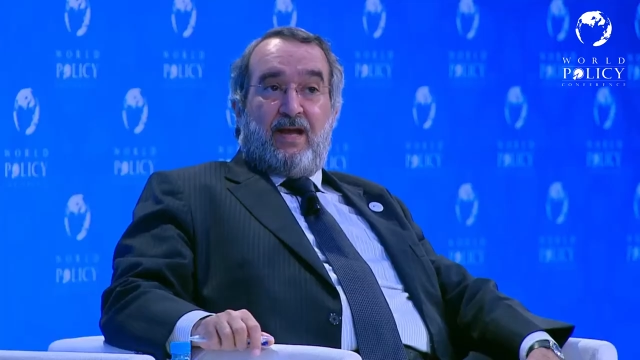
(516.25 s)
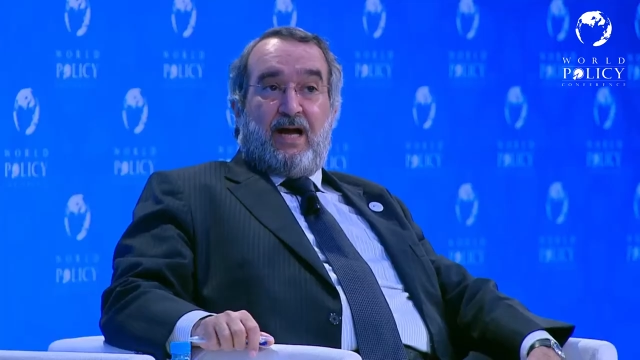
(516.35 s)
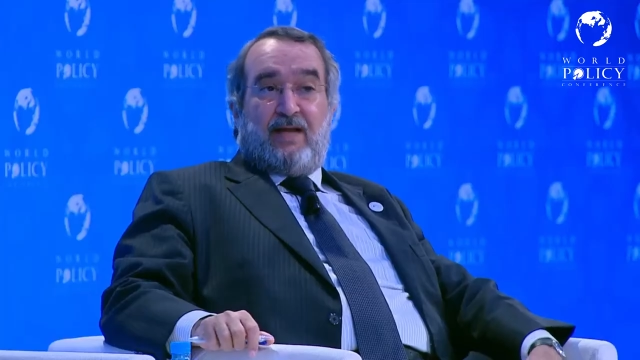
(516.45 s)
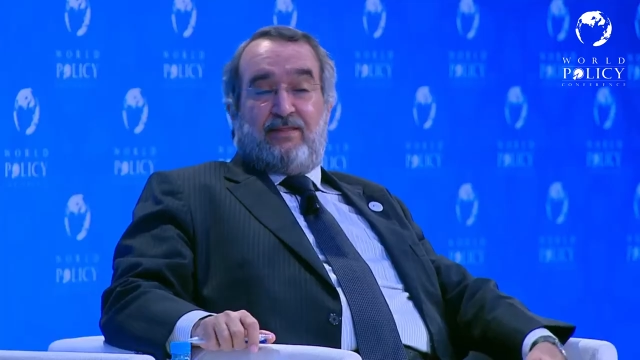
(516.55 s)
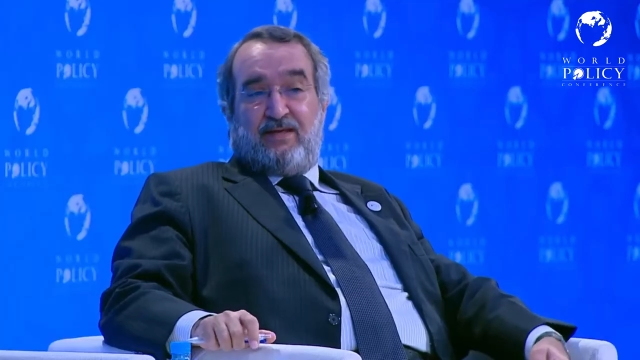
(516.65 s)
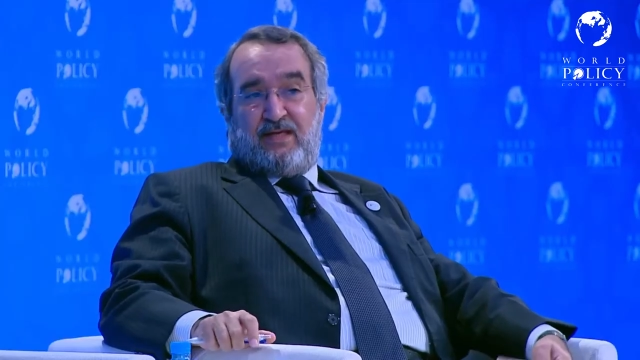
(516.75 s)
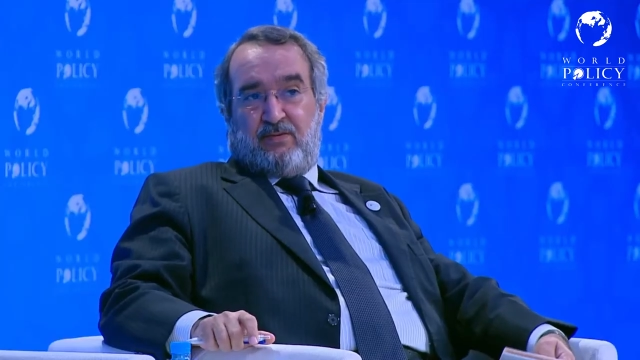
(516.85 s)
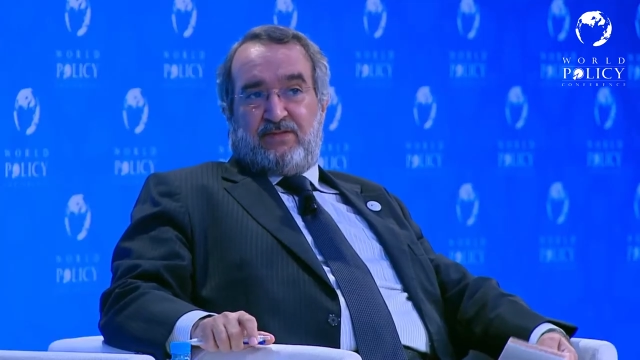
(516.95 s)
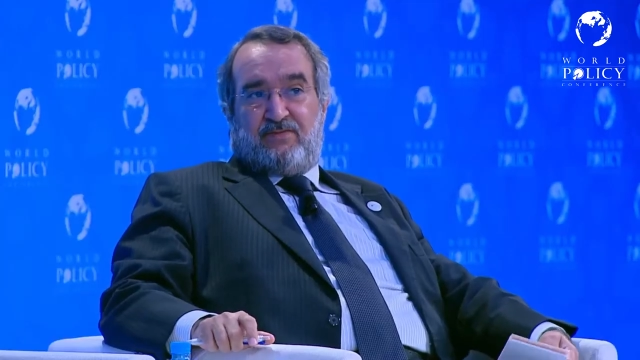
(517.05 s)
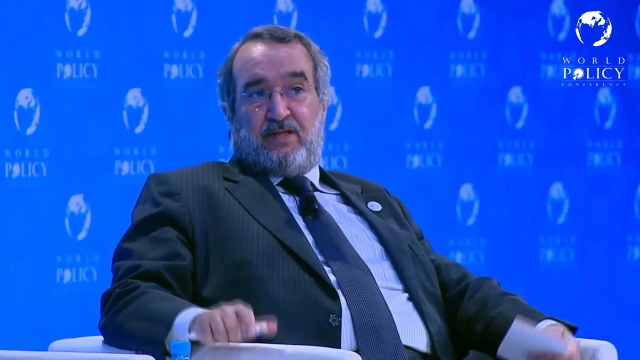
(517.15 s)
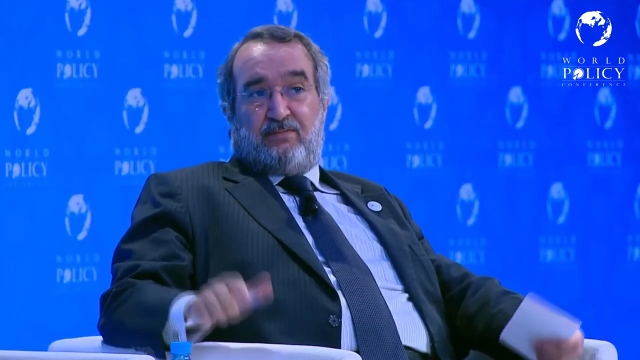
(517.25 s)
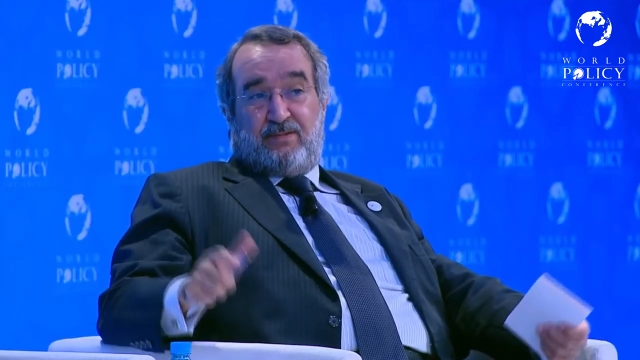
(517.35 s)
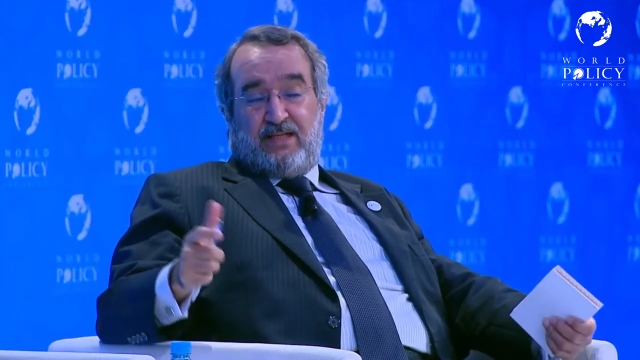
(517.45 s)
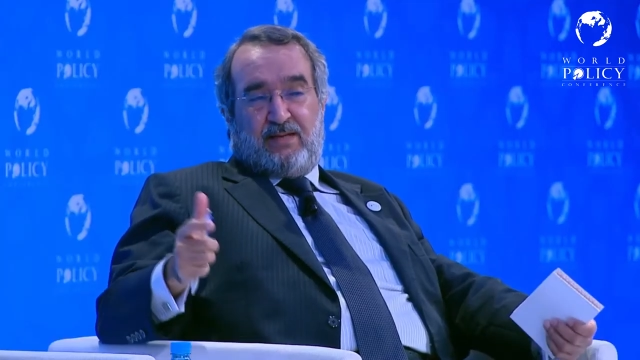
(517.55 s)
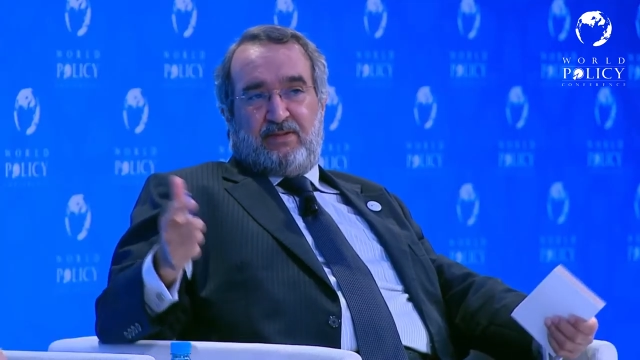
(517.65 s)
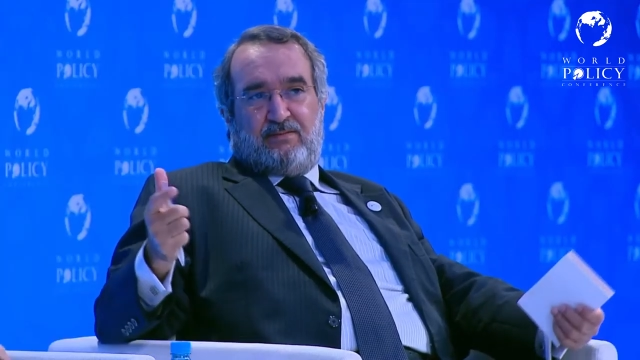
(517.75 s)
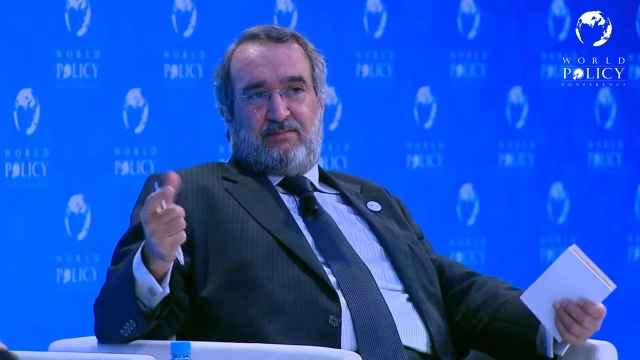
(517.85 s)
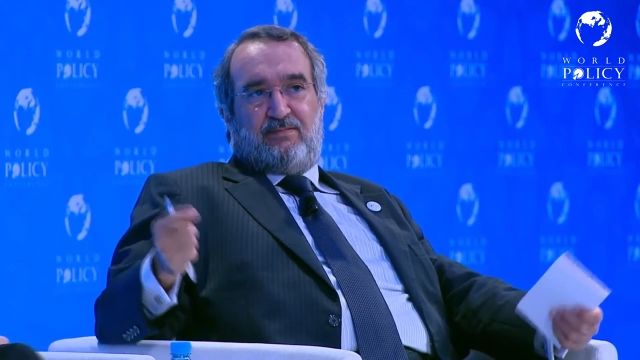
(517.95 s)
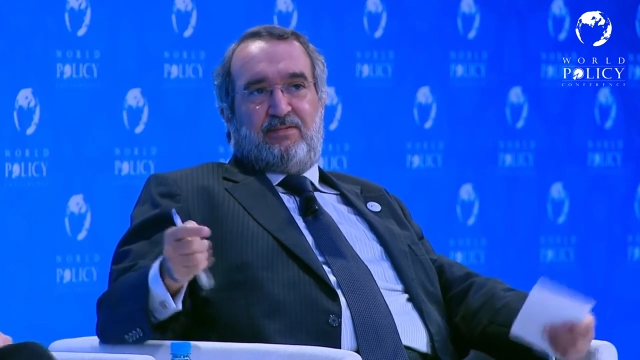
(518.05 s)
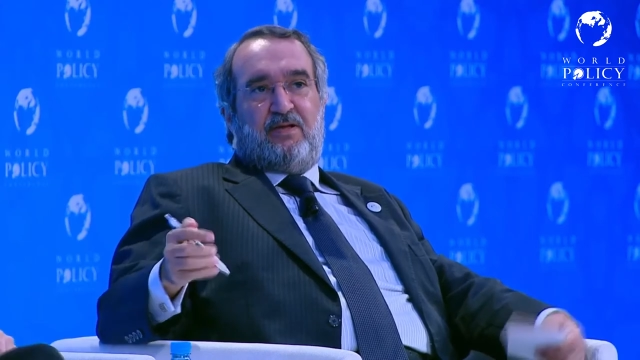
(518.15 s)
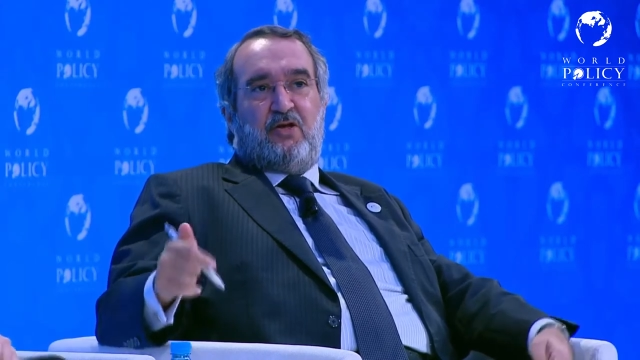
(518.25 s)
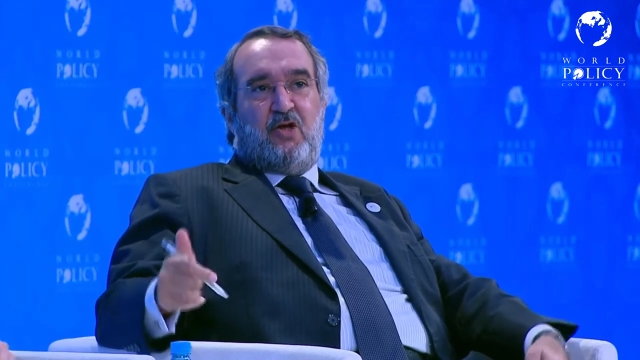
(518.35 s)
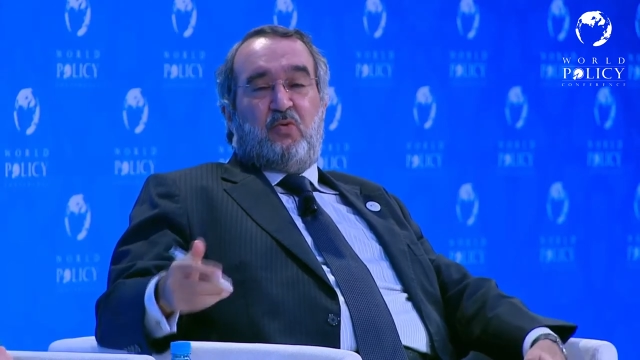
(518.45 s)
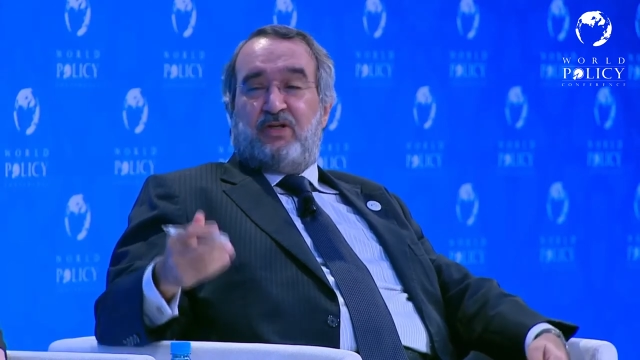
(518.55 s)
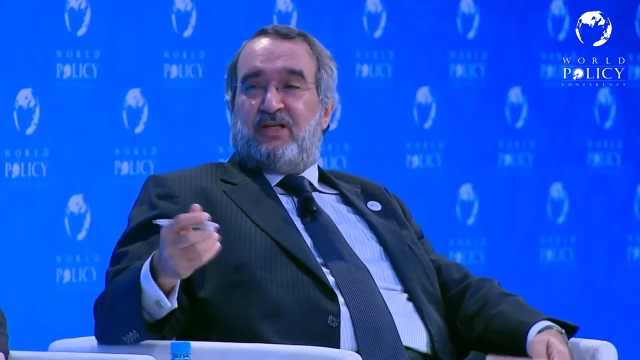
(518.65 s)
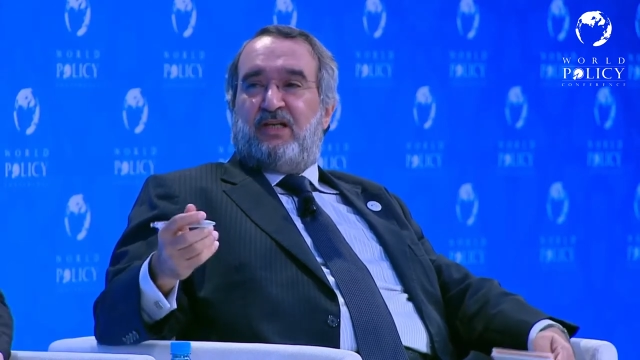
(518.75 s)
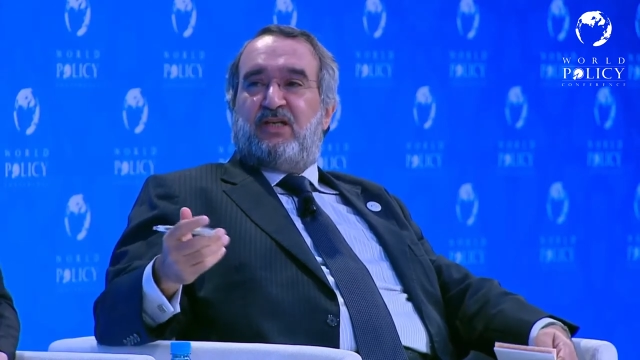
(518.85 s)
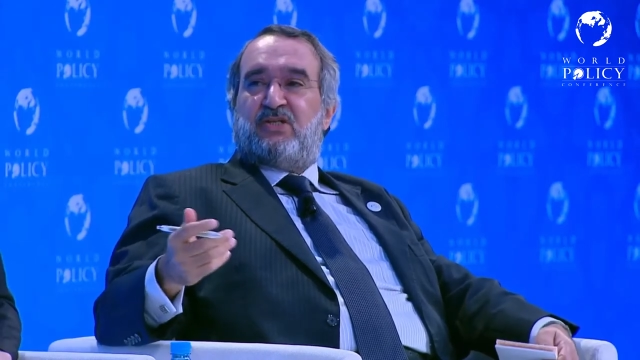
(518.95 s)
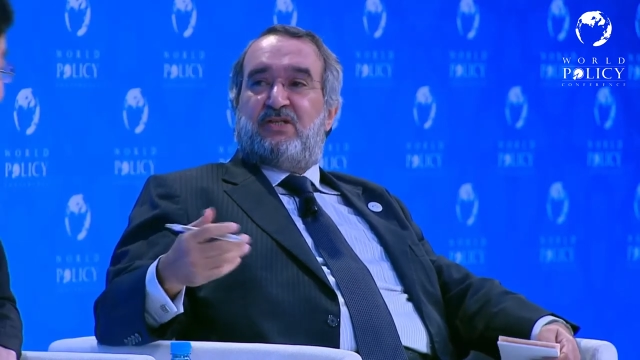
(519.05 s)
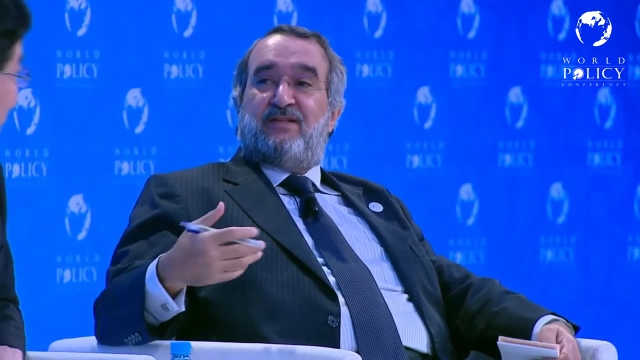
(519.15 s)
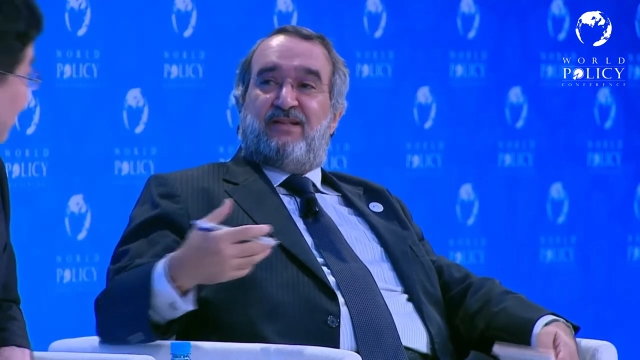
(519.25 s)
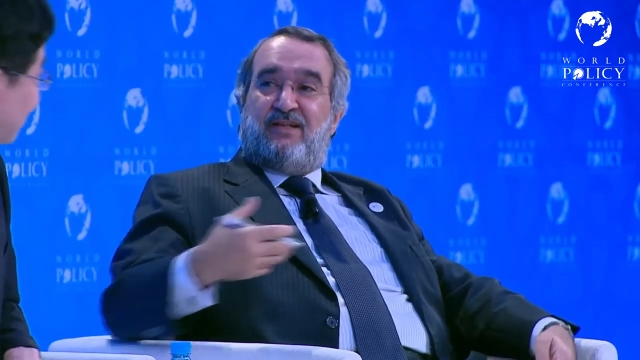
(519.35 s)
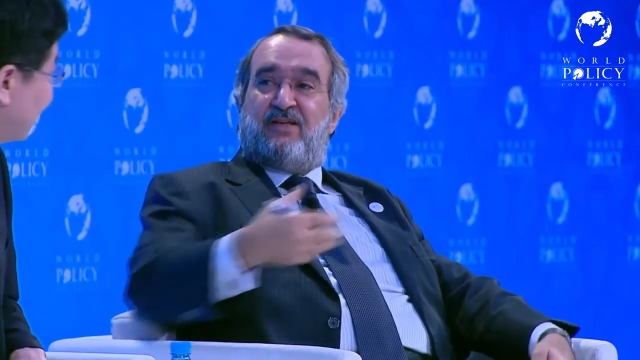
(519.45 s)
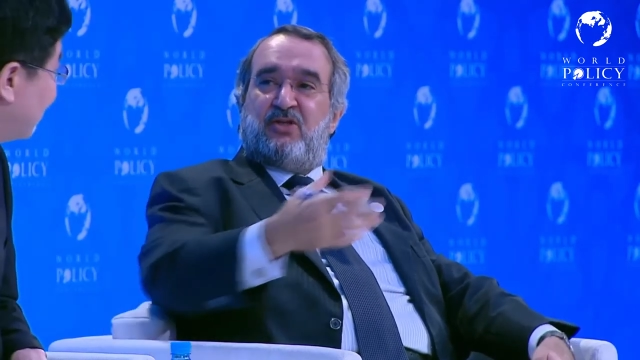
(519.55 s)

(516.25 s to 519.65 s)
I think I was very pleased. I mean, WikiLeaks did leak